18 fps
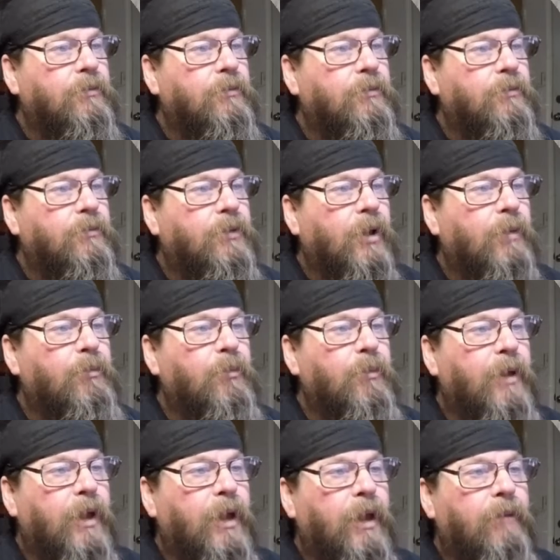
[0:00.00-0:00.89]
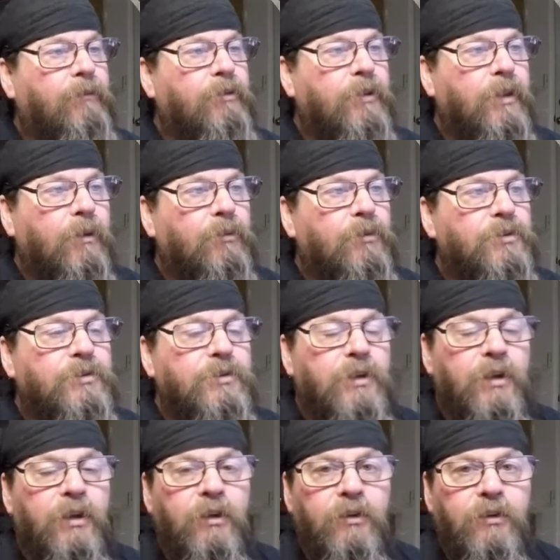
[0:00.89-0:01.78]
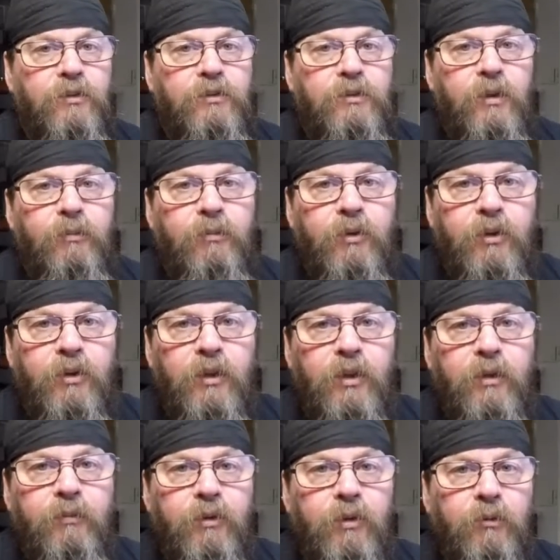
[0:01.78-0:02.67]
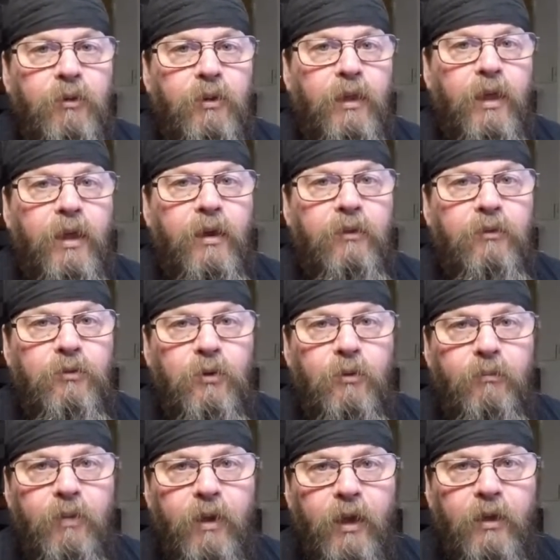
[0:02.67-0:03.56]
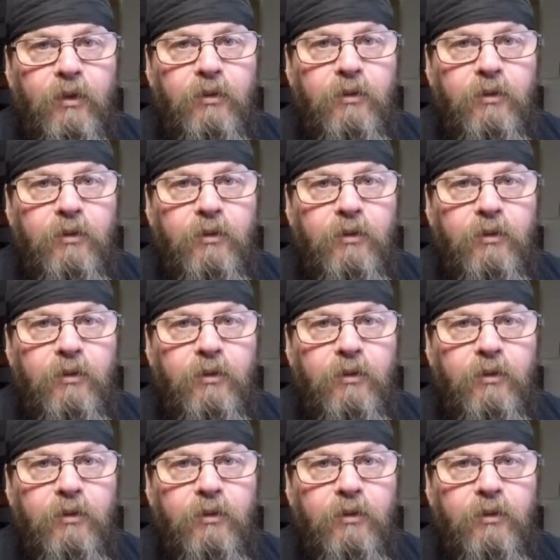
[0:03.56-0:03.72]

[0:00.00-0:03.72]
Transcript: type of behavior that we're seeing could typically be related to a bad